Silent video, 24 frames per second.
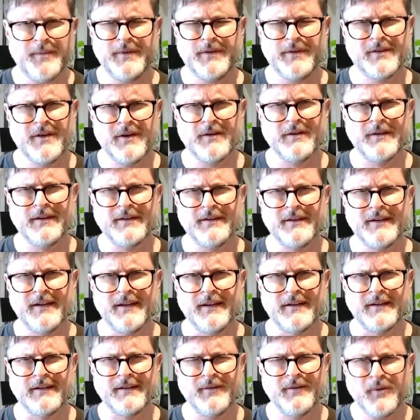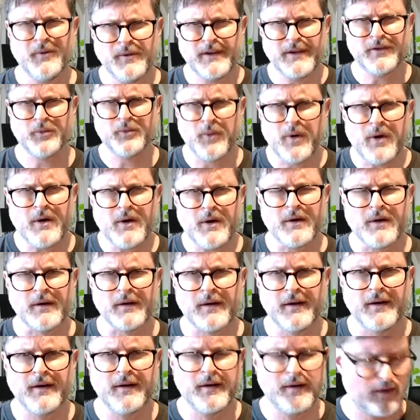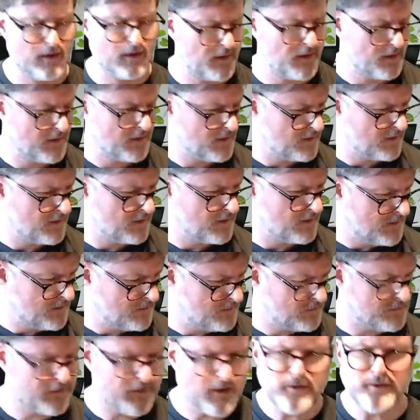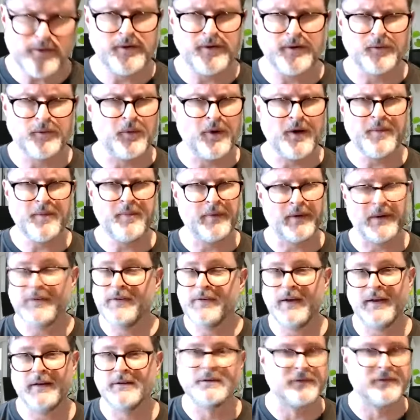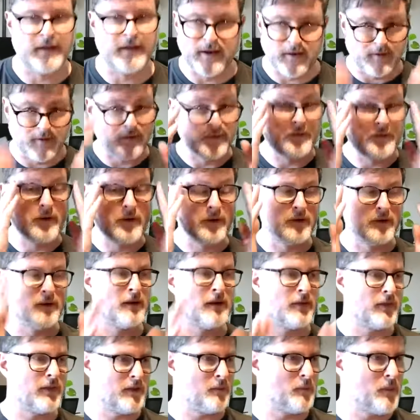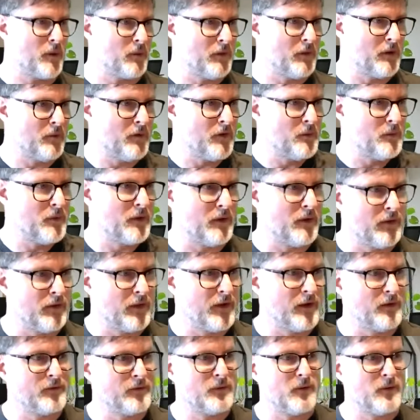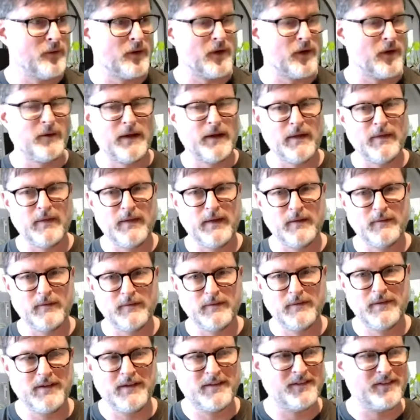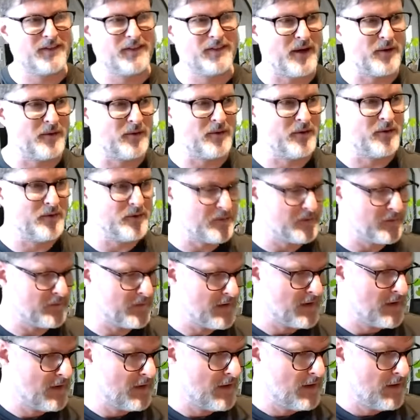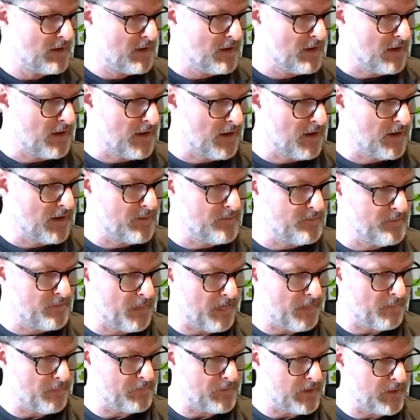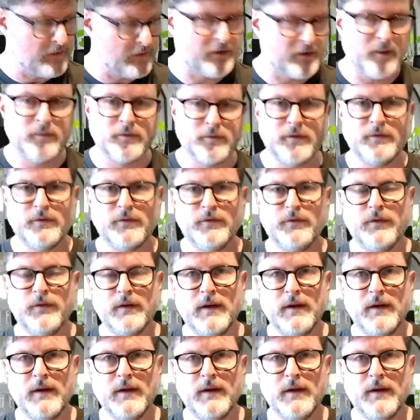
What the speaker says: it's gone, isn't it? All this work. So good. Why? Oh, anyway, we won't. I think you're probably with me on that. We won't go down that that route. In terms of